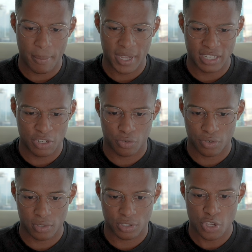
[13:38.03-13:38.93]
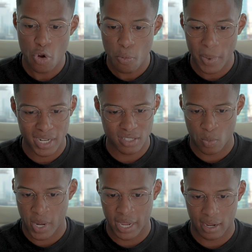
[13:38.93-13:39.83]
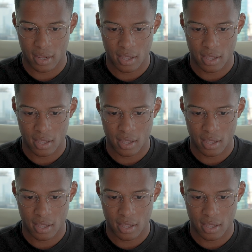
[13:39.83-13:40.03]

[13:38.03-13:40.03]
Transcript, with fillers: I mean, you're two minutes away